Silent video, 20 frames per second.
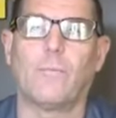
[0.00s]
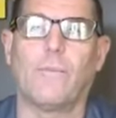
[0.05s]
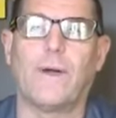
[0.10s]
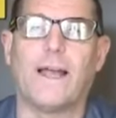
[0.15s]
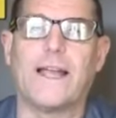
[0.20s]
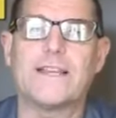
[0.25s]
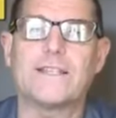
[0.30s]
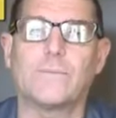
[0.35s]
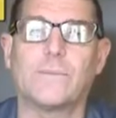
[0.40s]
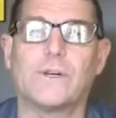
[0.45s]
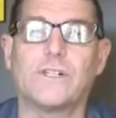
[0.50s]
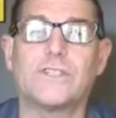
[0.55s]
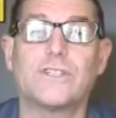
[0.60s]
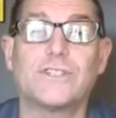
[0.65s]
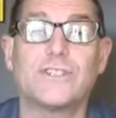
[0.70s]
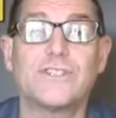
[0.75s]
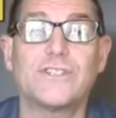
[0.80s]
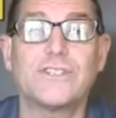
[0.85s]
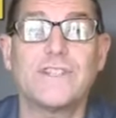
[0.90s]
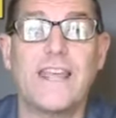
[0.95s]
by as much
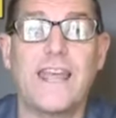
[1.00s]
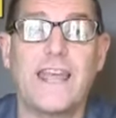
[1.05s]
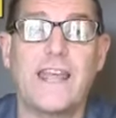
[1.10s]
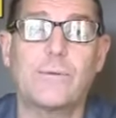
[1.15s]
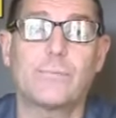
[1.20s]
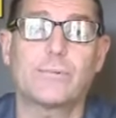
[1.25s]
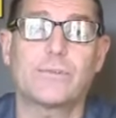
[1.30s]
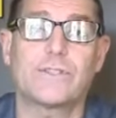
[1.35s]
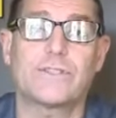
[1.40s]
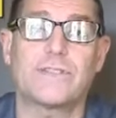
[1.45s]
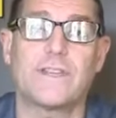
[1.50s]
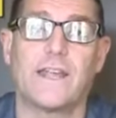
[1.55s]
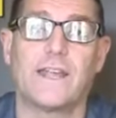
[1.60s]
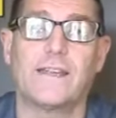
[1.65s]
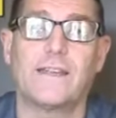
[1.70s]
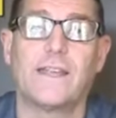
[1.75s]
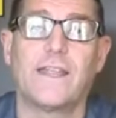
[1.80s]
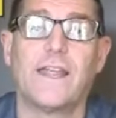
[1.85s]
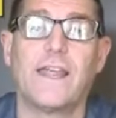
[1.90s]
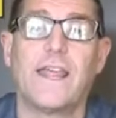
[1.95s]
as
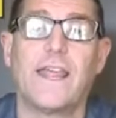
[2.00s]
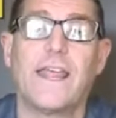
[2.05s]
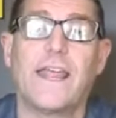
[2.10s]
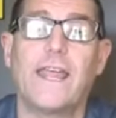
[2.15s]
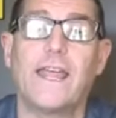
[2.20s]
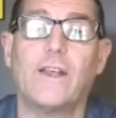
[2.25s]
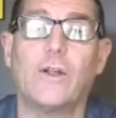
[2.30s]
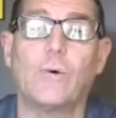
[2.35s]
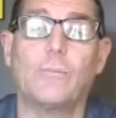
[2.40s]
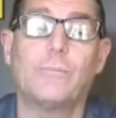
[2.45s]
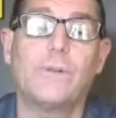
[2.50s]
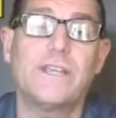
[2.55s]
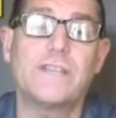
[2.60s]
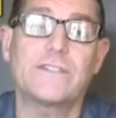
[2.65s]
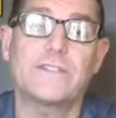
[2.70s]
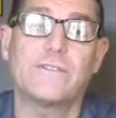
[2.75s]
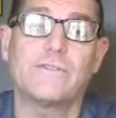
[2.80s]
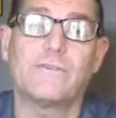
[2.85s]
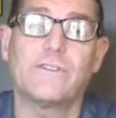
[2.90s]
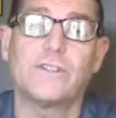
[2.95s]
10% in
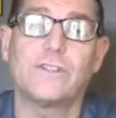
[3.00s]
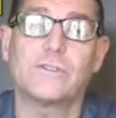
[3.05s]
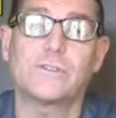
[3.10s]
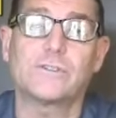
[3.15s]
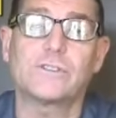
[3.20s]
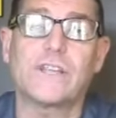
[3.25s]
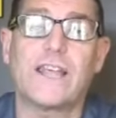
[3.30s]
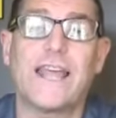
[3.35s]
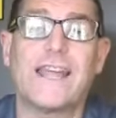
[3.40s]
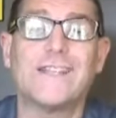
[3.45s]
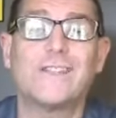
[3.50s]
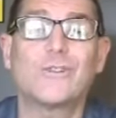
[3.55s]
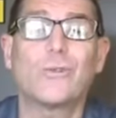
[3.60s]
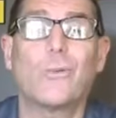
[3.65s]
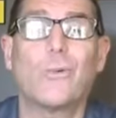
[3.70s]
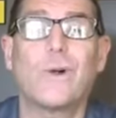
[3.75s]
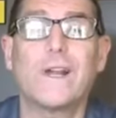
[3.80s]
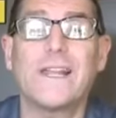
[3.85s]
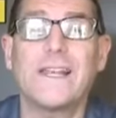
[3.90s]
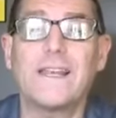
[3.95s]
obese individuals and
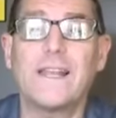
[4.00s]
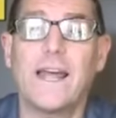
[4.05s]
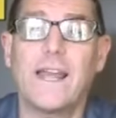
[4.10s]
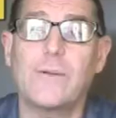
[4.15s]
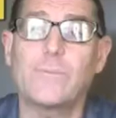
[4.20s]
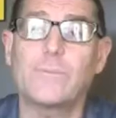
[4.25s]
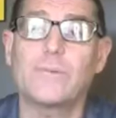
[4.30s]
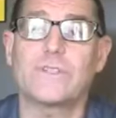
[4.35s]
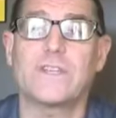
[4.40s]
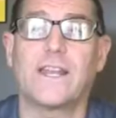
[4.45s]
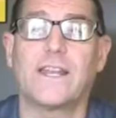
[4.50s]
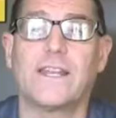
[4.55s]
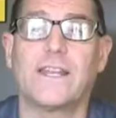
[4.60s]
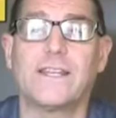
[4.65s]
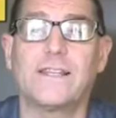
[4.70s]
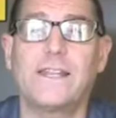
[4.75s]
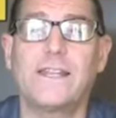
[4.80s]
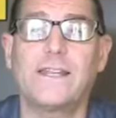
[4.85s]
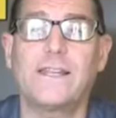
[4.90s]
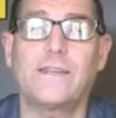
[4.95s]
29%
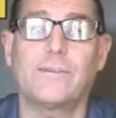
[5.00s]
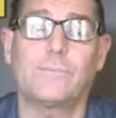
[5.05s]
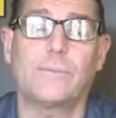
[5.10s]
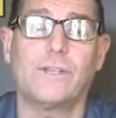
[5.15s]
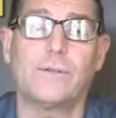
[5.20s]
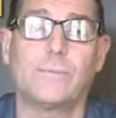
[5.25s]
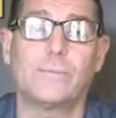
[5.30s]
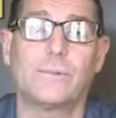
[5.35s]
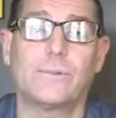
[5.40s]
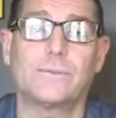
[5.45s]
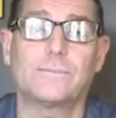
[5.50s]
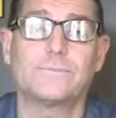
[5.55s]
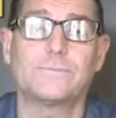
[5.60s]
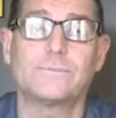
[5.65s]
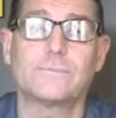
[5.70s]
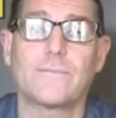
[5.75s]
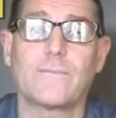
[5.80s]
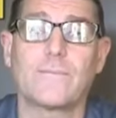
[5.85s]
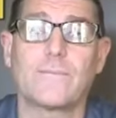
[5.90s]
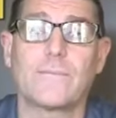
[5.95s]
in lean people.
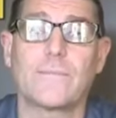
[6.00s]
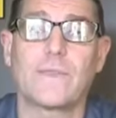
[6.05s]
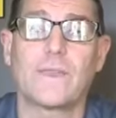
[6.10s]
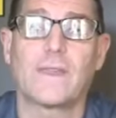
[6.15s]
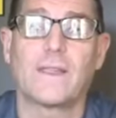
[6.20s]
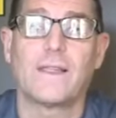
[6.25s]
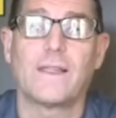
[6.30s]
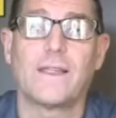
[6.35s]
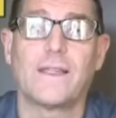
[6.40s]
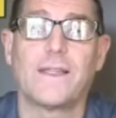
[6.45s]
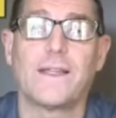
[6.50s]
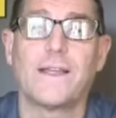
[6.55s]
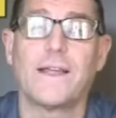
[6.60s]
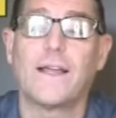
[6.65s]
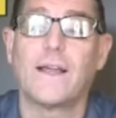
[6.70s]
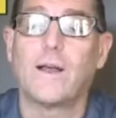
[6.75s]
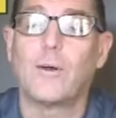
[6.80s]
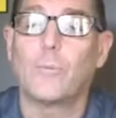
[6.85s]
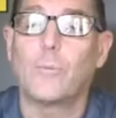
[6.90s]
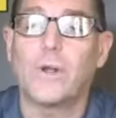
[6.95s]

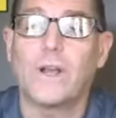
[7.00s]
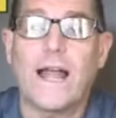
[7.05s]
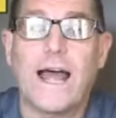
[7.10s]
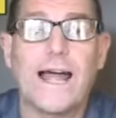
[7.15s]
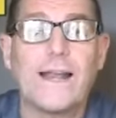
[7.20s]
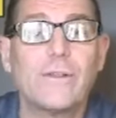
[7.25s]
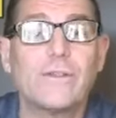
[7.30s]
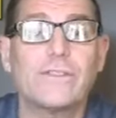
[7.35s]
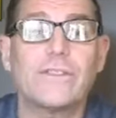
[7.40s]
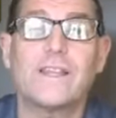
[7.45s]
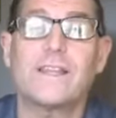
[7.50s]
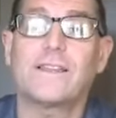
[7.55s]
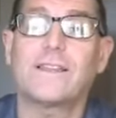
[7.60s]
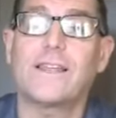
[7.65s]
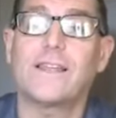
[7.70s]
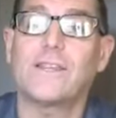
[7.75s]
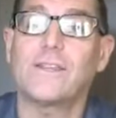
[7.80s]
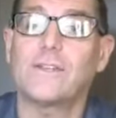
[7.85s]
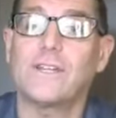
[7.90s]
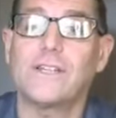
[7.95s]
But I don't think
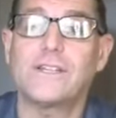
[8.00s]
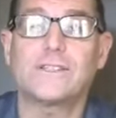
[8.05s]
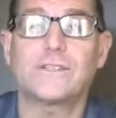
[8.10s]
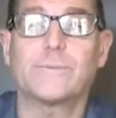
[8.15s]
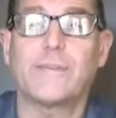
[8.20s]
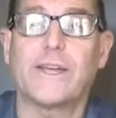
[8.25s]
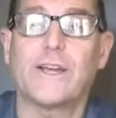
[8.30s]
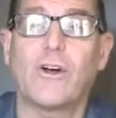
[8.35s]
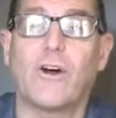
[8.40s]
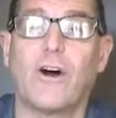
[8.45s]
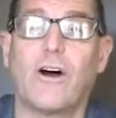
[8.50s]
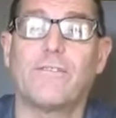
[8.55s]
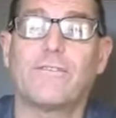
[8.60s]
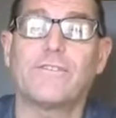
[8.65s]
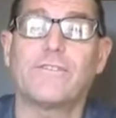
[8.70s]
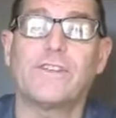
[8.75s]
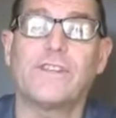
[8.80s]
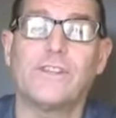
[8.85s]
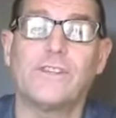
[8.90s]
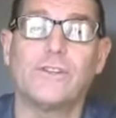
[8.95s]
that you need to make
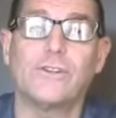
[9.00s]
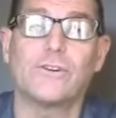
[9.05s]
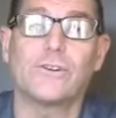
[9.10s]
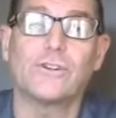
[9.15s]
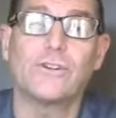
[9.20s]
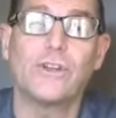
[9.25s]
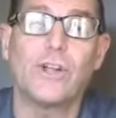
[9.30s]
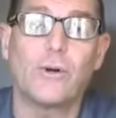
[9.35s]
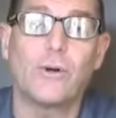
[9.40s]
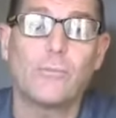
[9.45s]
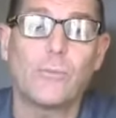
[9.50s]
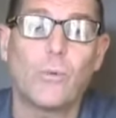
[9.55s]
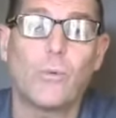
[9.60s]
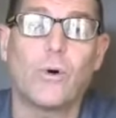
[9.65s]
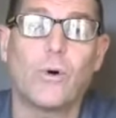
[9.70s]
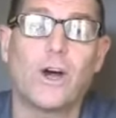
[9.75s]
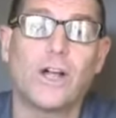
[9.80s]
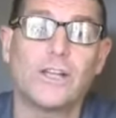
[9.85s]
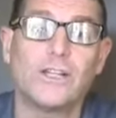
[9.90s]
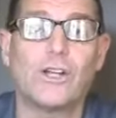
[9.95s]
coffee your number
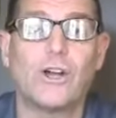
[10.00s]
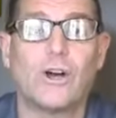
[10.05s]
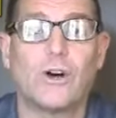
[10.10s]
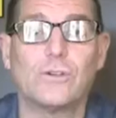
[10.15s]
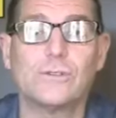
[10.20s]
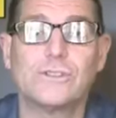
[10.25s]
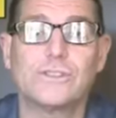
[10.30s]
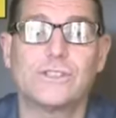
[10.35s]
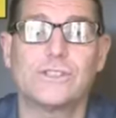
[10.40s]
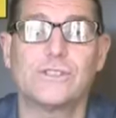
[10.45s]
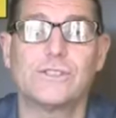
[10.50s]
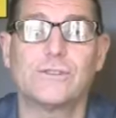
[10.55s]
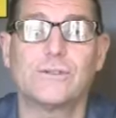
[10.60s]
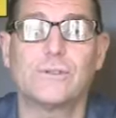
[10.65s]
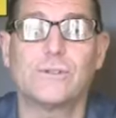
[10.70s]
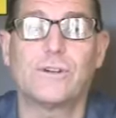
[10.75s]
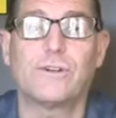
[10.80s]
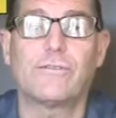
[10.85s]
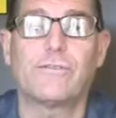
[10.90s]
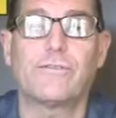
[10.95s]
one
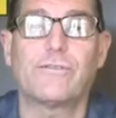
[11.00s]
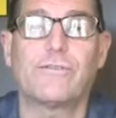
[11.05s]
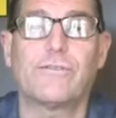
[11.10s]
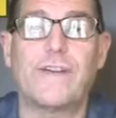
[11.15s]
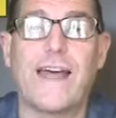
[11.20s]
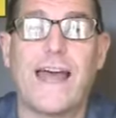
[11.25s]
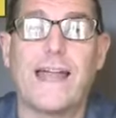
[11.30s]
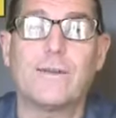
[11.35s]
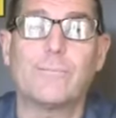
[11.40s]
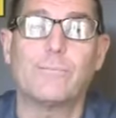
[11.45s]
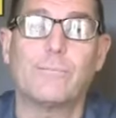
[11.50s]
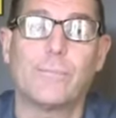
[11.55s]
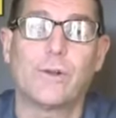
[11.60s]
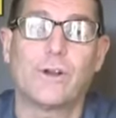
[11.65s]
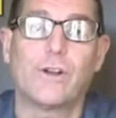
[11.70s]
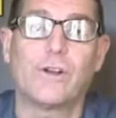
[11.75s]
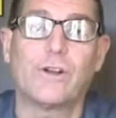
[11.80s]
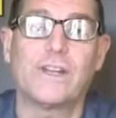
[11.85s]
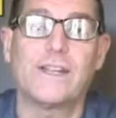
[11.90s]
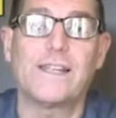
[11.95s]
go-to
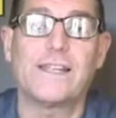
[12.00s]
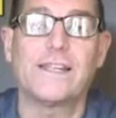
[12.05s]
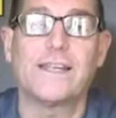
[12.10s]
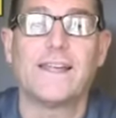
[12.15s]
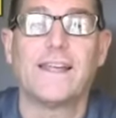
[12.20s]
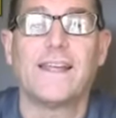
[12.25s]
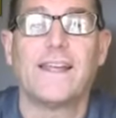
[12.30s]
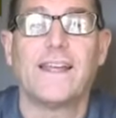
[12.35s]
fat-burning